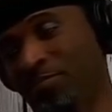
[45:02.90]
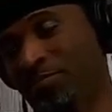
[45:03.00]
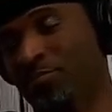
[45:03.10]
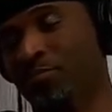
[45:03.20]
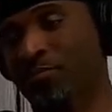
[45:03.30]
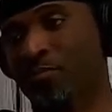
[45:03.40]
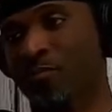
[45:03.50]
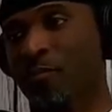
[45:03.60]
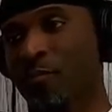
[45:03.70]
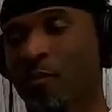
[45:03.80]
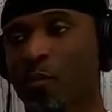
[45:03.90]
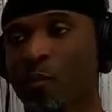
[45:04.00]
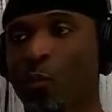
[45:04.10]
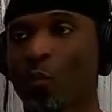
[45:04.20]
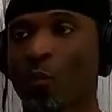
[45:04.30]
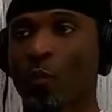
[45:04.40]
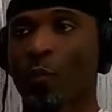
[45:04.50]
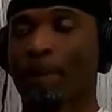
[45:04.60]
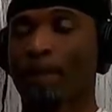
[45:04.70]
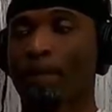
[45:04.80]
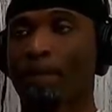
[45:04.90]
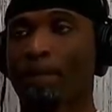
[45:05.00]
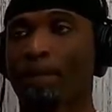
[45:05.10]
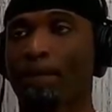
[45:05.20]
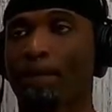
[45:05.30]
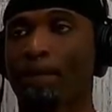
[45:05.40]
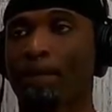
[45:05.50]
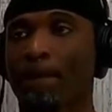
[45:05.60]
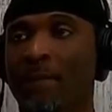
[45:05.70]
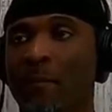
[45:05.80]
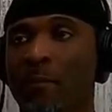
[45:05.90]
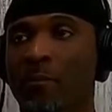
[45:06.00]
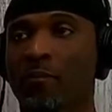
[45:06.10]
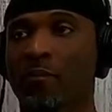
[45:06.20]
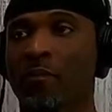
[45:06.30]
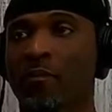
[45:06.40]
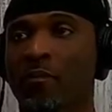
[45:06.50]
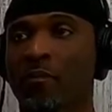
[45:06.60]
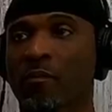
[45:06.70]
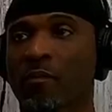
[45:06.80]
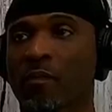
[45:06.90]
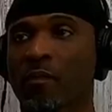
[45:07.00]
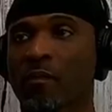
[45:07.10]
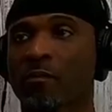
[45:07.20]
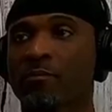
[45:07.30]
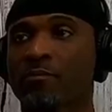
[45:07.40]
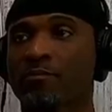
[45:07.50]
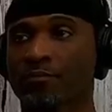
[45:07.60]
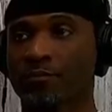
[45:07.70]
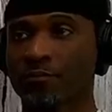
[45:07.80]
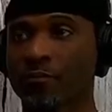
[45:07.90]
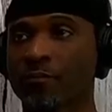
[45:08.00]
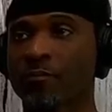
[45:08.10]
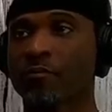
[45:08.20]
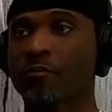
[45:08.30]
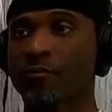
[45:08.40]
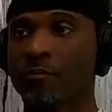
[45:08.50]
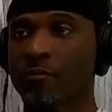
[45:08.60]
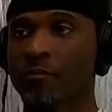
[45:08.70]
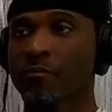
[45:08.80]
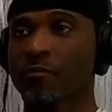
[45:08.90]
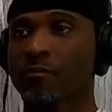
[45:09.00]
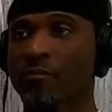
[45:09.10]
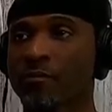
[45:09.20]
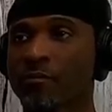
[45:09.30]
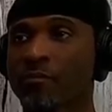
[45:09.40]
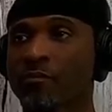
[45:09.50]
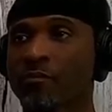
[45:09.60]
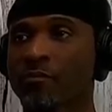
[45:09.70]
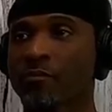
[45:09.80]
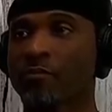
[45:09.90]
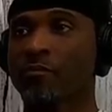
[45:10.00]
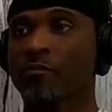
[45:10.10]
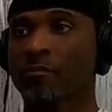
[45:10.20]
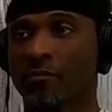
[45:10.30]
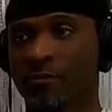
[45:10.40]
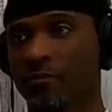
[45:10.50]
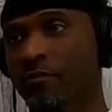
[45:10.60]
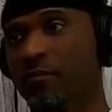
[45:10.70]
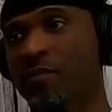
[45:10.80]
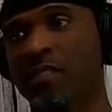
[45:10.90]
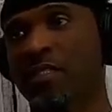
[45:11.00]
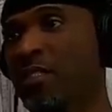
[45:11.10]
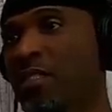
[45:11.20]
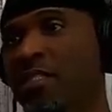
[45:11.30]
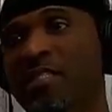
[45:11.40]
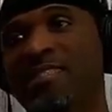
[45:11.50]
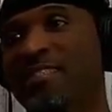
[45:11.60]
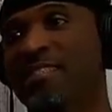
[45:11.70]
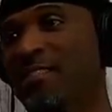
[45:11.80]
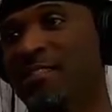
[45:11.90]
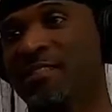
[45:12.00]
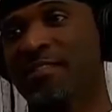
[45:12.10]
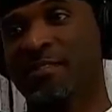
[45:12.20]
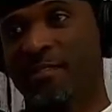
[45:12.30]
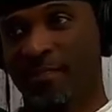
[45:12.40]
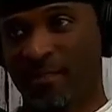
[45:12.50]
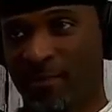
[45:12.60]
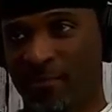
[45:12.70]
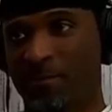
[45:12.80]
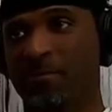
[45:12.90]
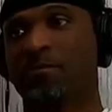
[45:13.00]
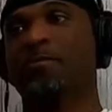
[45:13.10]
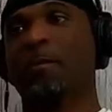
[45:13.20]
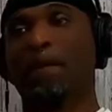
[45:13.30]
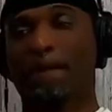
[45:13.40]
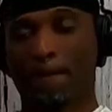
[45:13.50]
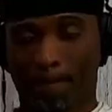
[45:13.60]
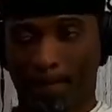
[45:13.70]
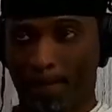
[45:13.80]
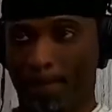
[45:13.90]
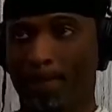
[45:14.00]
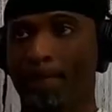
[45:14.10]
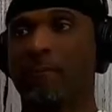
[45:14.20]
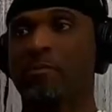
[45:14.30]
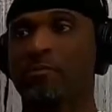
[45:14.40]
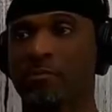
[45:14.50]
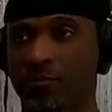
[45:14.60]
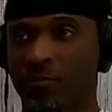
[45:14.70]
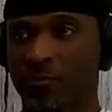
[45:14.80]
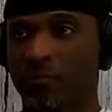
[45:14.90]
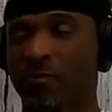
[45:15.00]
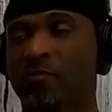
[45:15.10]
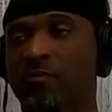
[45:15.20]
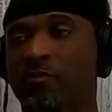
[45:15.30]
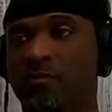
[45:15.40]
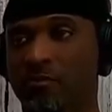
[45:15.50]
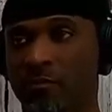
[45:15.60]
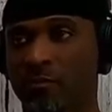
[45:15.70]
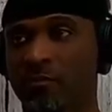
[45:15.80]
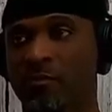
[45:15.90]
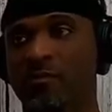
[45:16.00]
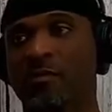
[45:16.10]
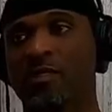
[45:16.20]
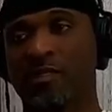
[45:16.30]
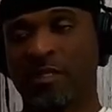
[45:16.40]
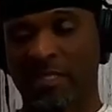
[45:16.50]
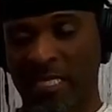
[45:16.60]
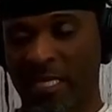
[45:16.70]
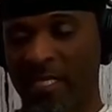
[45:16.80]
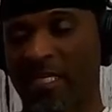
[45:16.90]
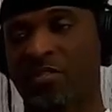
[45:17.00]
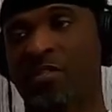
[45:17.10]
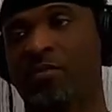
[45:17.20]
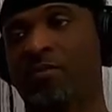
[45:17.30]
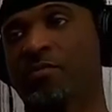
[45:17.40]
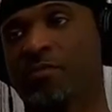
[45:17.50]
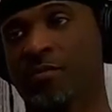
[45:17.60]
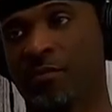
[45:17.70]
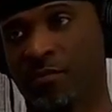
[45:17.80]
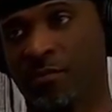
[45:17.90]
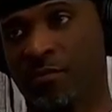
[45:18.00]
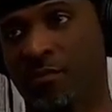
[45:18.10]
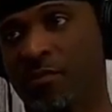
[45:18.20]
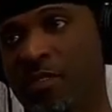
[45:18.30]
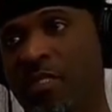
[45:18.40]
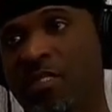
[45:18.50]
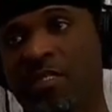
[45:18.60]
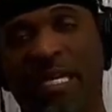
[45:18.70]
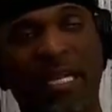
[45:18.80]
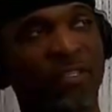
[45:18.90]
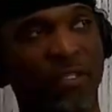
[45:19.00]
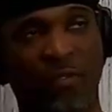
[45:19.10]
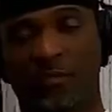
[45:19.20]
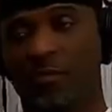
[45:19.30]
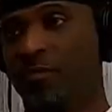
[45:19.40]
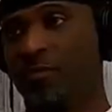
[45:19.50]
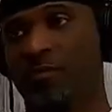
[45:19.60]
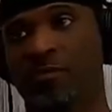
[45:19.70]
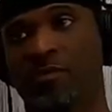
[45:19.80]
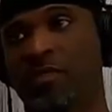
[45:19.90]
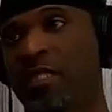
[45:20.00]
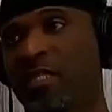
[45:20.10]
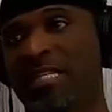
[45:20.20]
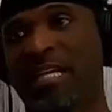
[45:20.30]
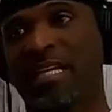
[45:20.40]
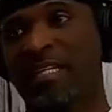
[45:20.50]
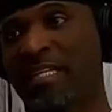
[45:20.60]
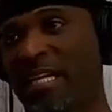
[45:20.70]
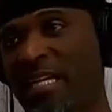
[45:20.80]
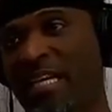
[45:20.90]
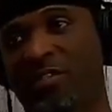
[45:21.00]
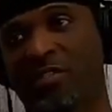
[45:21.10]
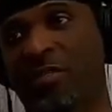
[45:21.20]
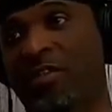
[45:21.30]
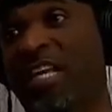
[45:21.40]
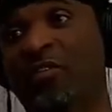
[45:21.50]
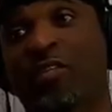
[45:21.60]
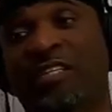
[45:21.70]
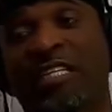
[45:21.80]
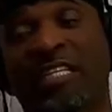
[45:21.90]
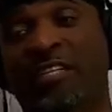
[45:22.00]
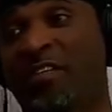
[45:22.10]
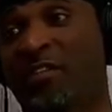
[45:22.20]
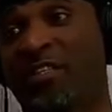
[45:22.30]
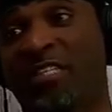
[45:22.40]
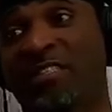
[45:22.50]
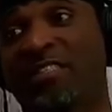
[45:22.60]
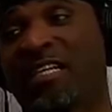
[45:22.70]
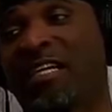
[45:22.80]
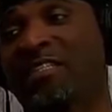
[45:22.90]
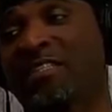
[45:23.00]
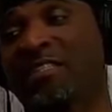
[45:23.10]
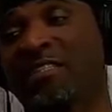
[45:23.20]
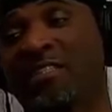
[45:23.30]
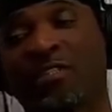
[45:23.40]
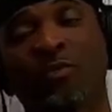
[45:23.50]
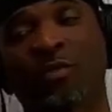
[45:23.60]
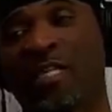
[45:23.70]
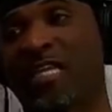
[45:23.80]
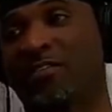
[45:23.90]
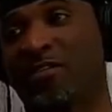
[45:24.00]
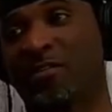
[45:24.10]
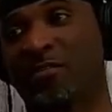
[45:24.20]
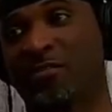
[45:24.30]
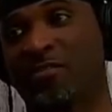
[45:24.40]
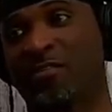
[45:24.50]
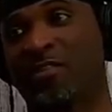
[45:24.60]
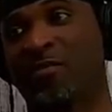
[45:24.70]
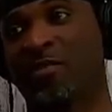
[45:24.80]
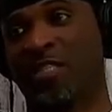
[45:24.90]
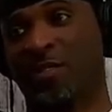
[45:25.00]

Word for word: Yeah, and you know we were talking about going back to Coach Sherman, we were talking about bowls, how they were. They may not have. I mean, they had the kids, mm-hmm. but they always executed so well. They were disciplined, mm-hmm. and I think that's no matter what kind of talent you have. You got. I think execute. that's a key. Like you have to. You, you can't execute. have the mental errors. You can't gotta, have the. Got to execute, and that's one thing the NFL does not. You won't last long. Yeah. With